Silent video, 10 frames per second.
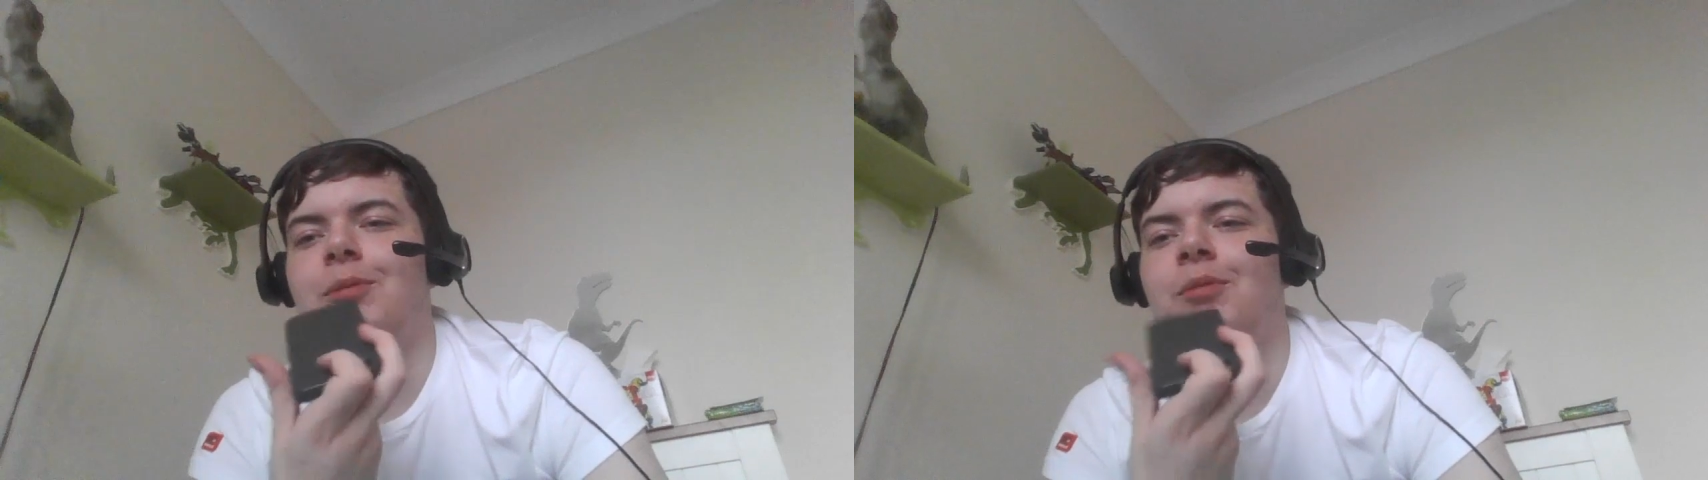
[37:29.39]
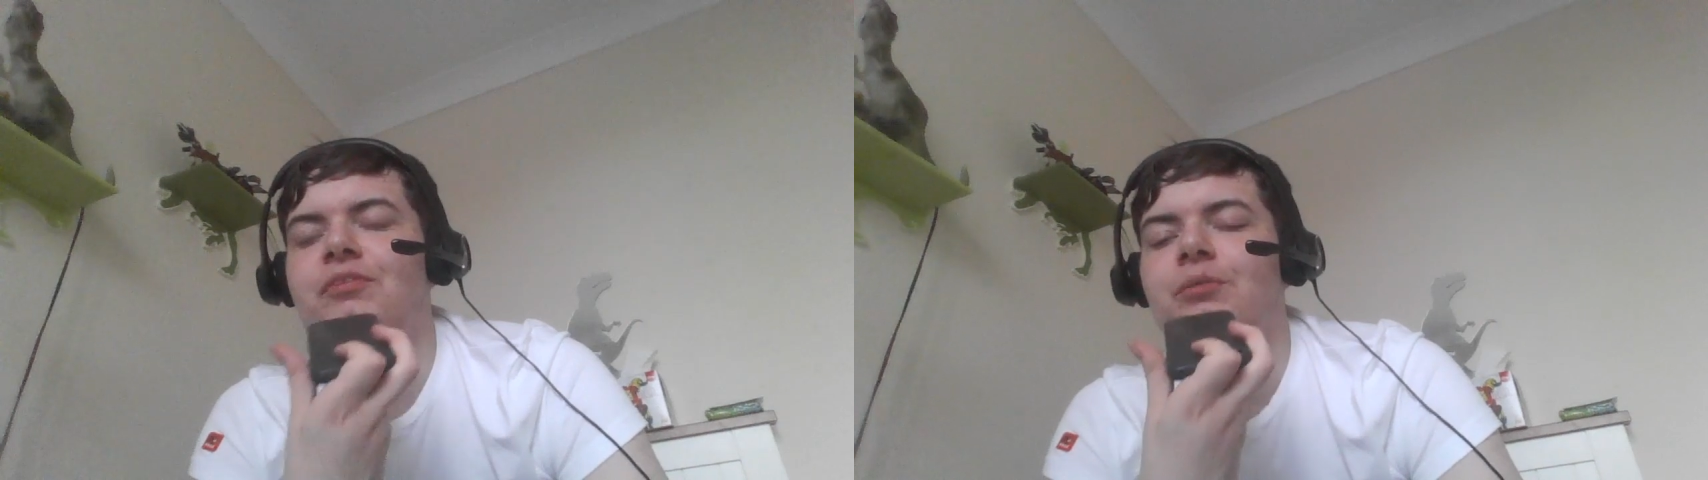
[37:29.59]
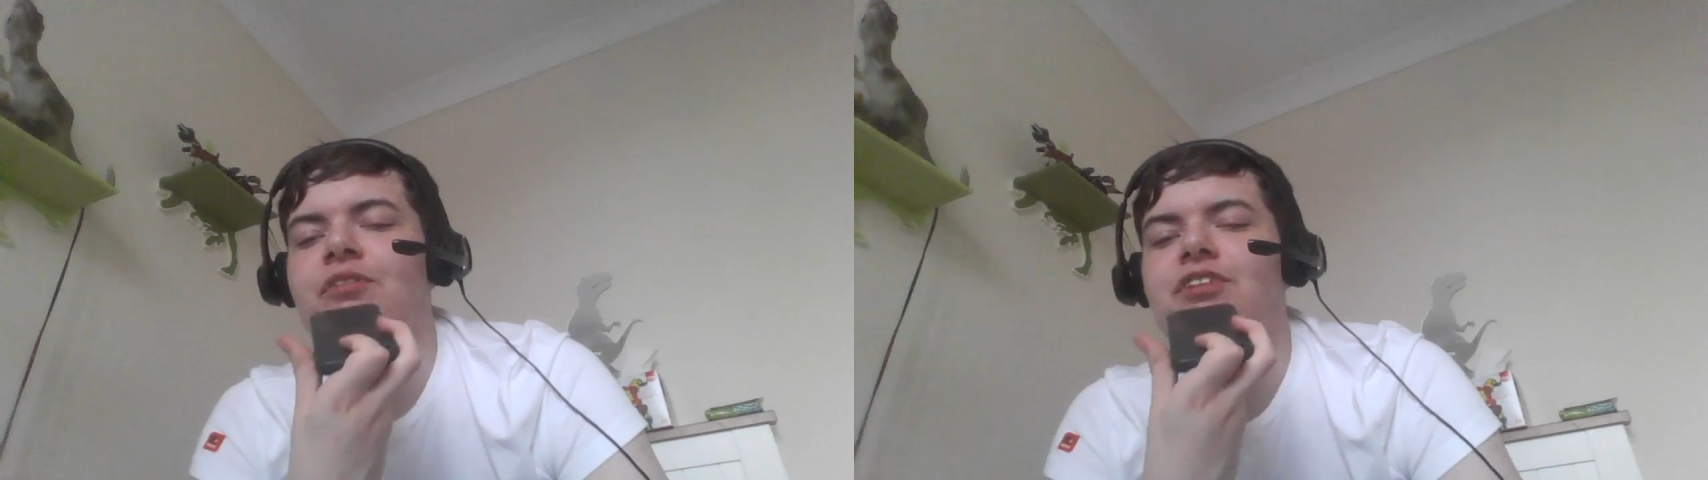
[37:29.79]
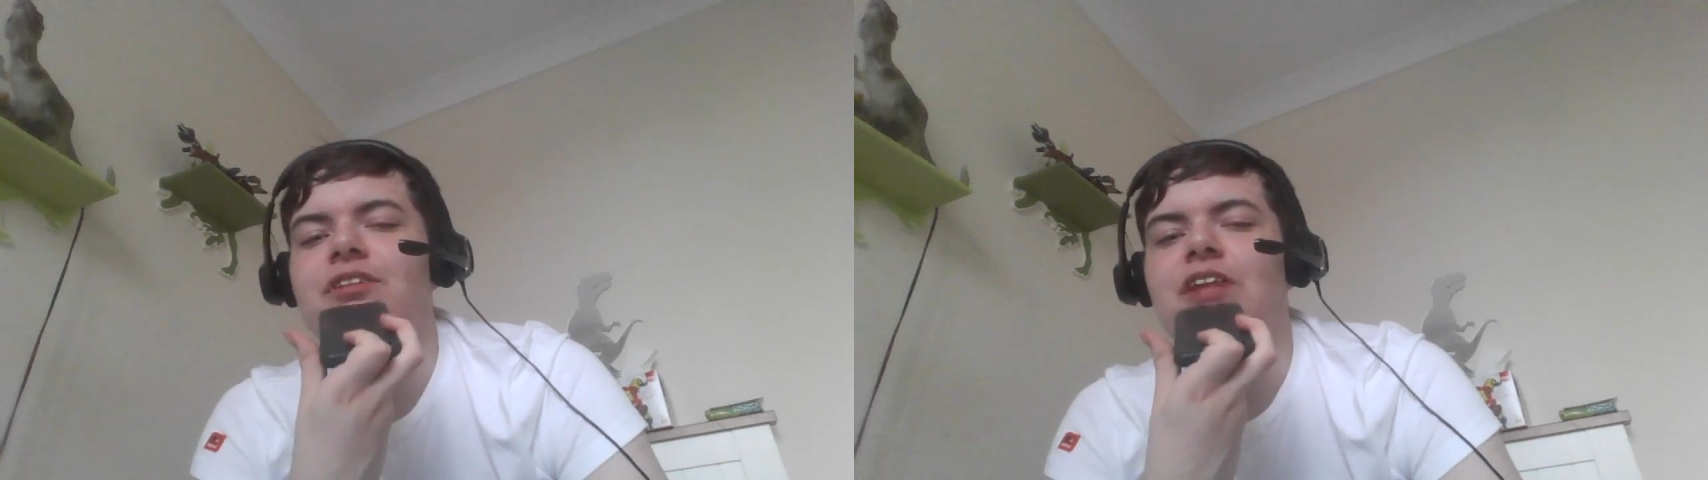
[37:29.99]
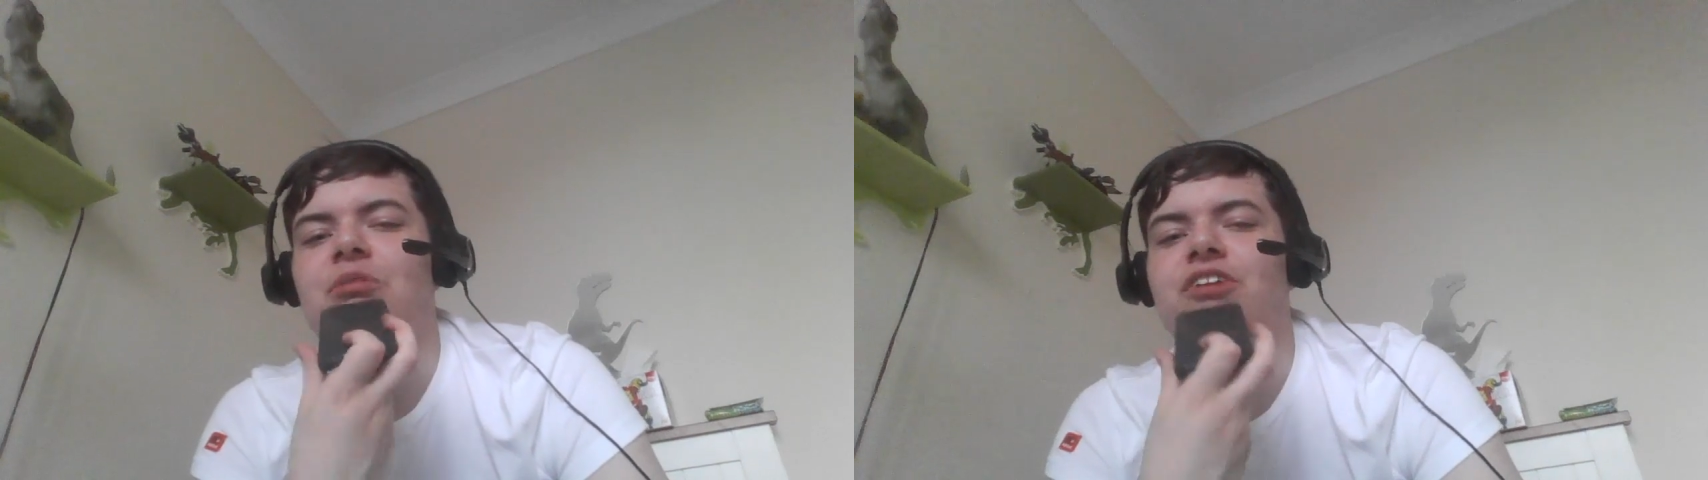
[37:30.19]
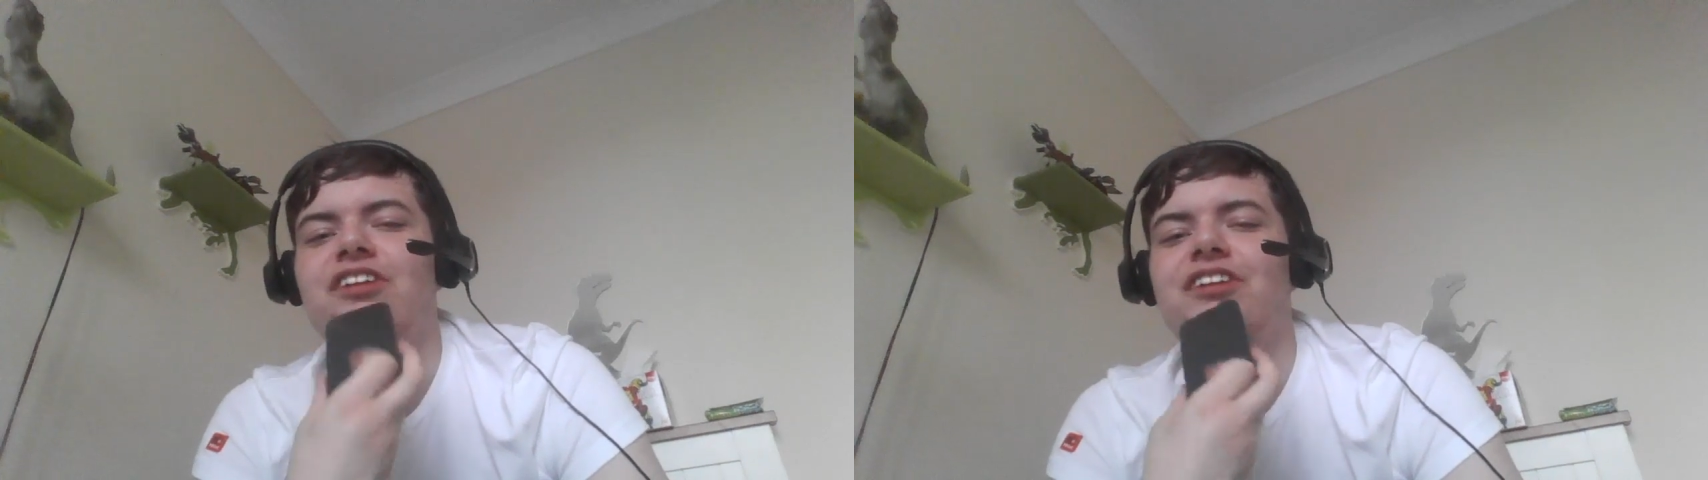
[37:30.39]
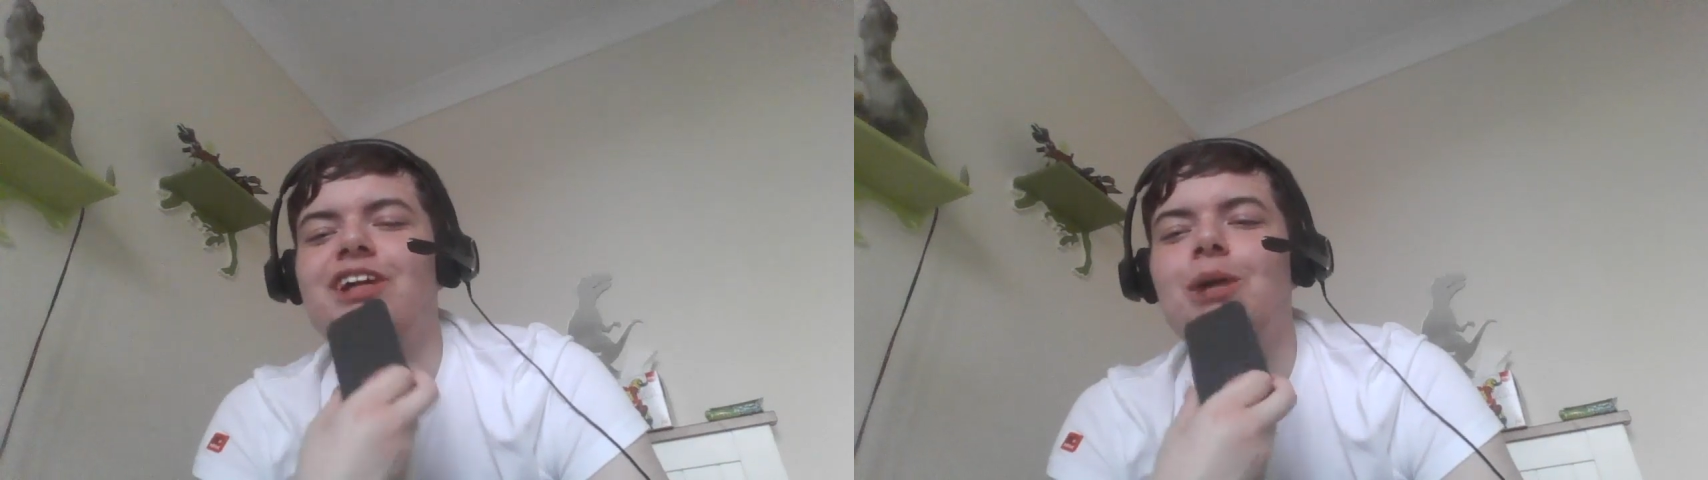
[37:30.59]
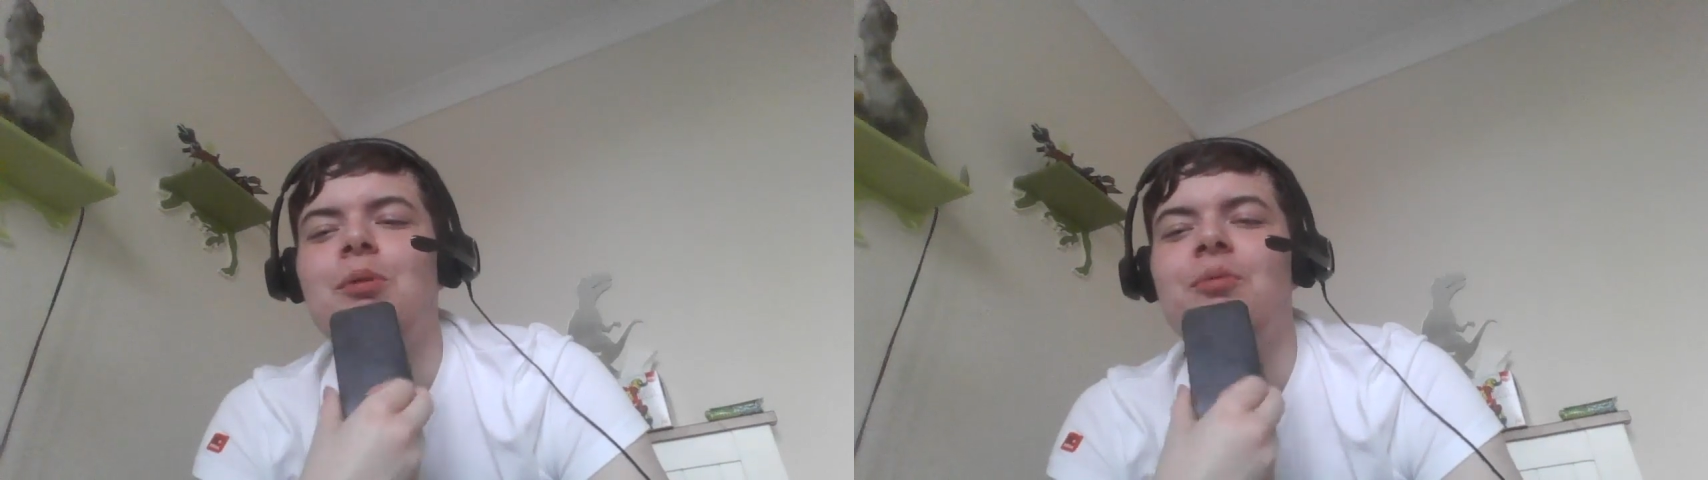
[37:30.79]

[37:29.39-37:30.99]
up